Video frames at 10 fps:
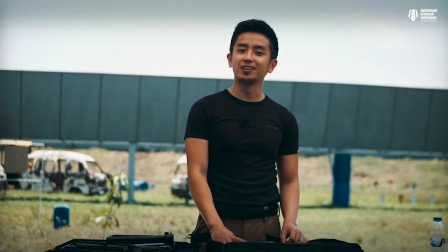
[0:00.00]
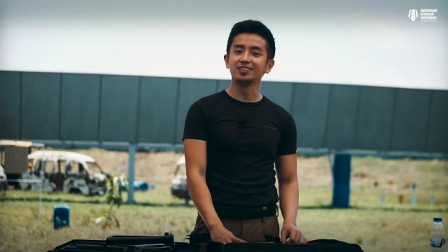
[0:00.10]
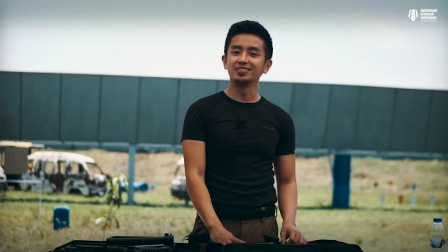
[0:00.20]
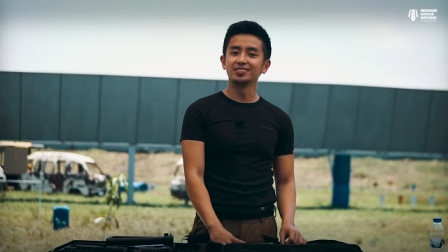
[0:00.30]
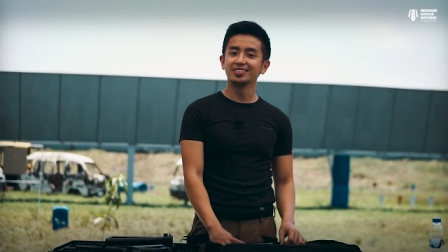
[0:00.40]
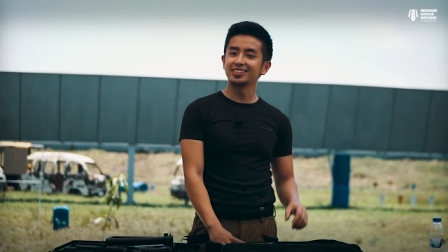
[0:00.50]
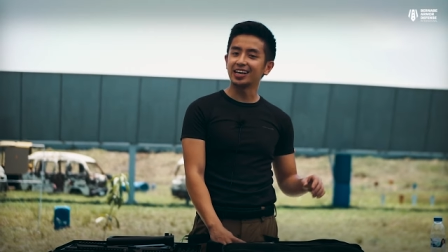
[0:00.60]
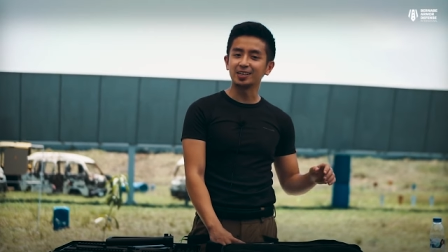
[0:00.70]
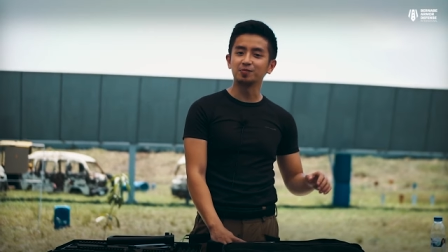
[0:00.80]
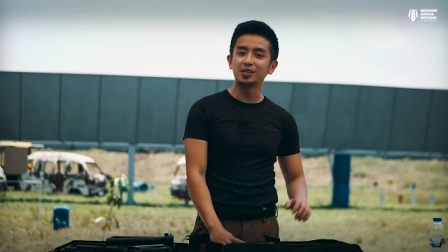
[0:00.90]
for
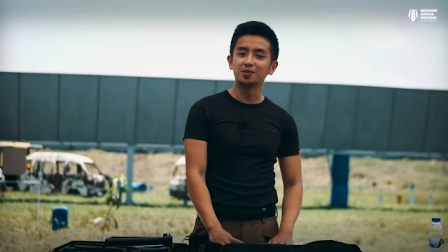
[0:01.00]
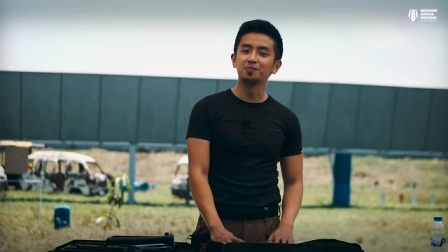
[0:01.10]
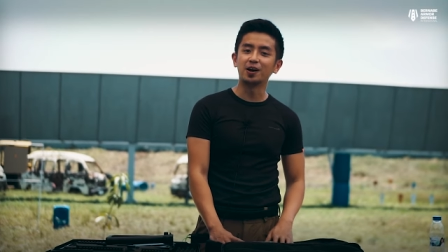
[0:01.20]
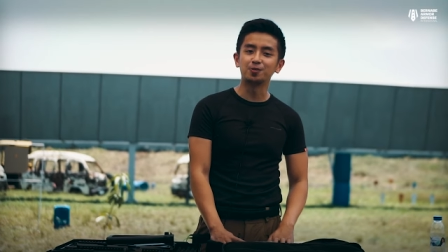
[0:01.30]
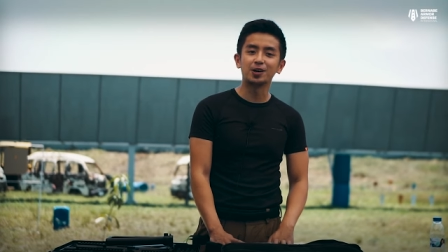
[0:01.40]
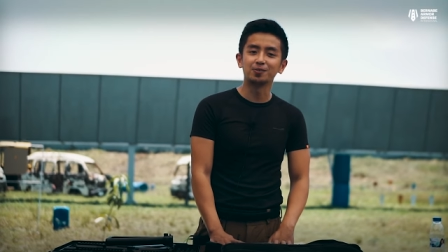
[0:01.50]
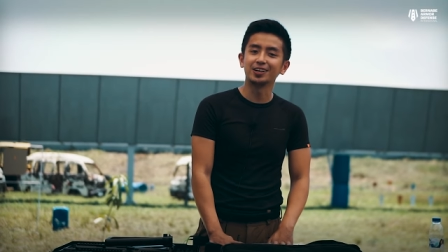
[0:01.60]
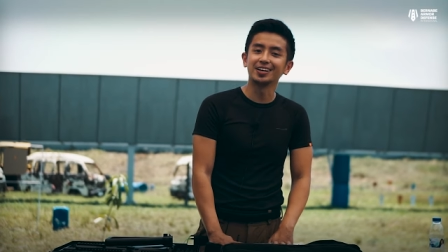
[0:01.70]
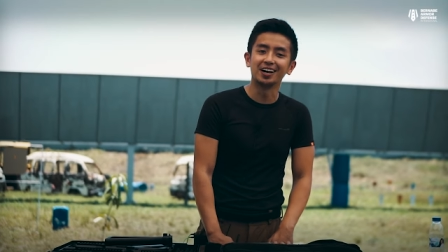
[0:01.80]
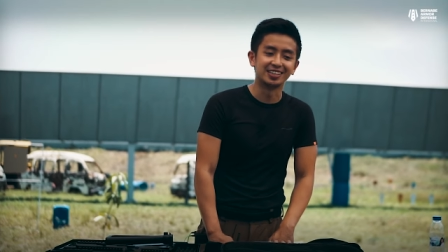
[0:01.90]
selling me my
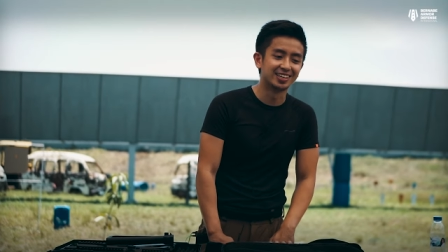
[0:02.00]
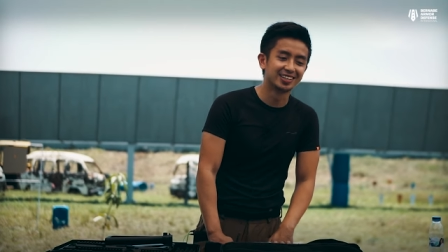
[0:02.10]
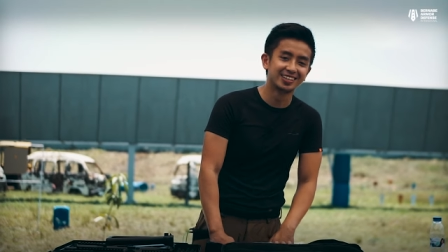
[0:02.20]
favorite gun.